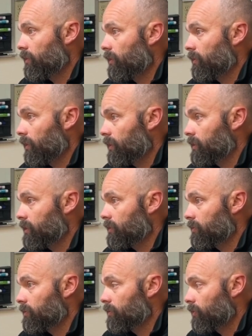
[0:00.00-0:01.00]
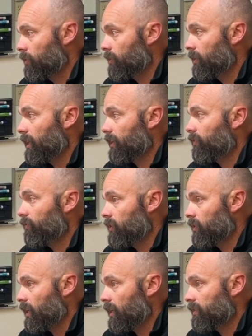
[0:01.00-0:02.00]
the next
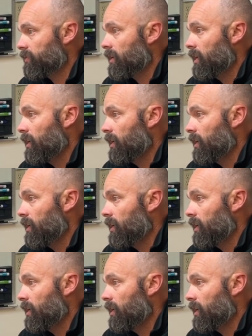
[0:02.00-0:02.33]
few days,